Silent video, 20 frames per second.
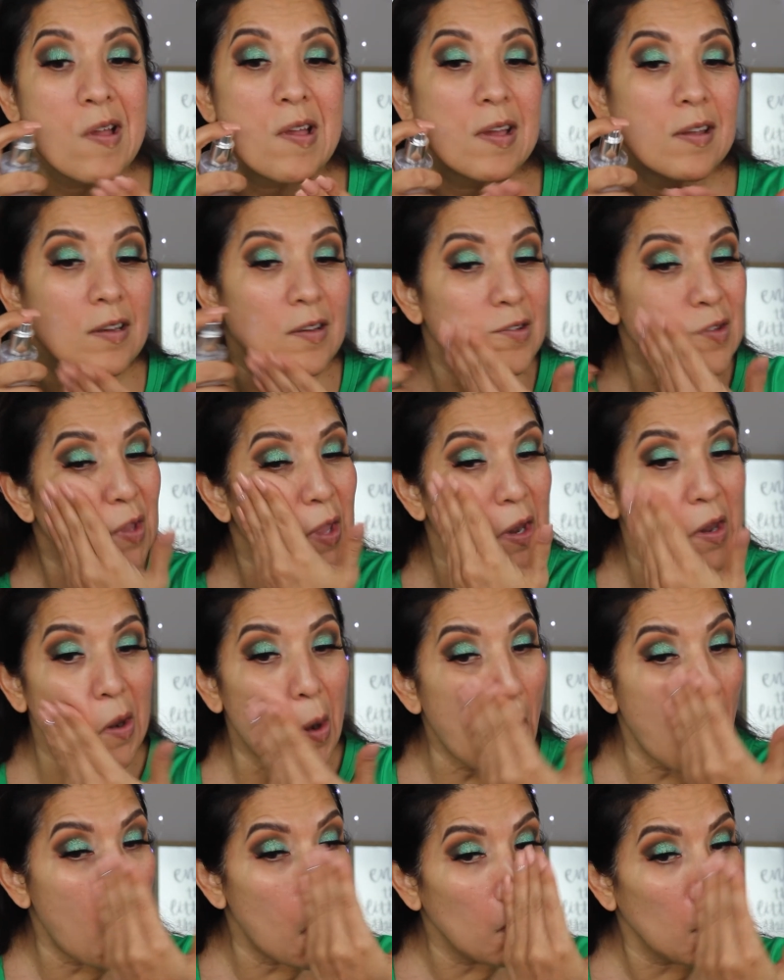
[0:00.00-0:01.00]
and just get it
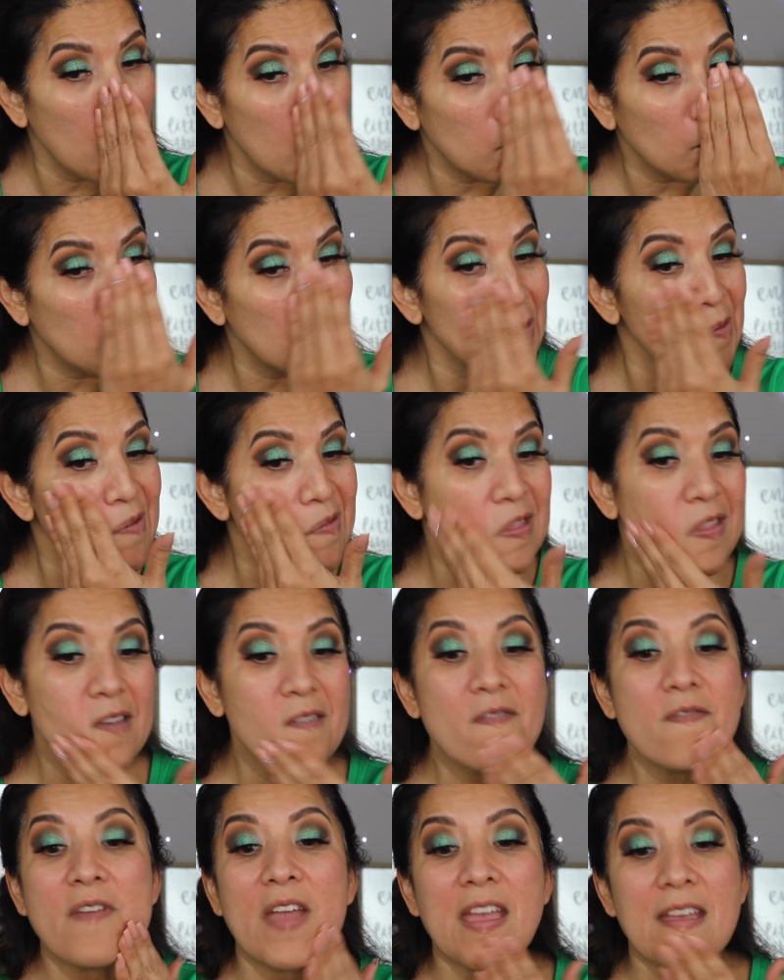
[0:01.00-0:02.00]
all over the
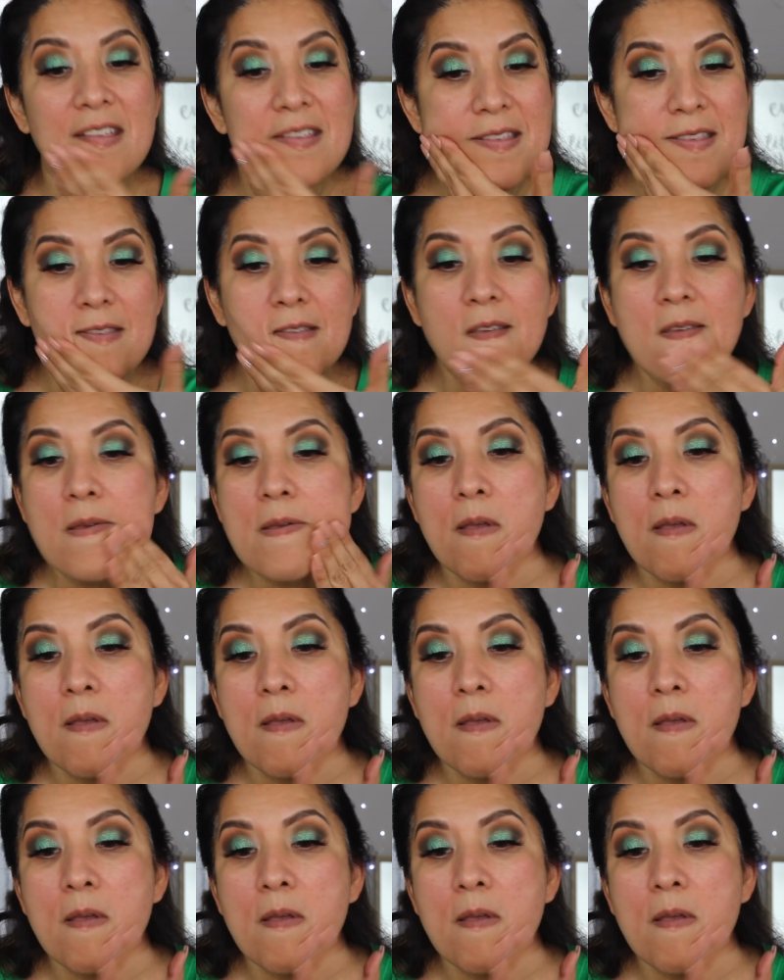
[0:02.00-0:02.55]
face.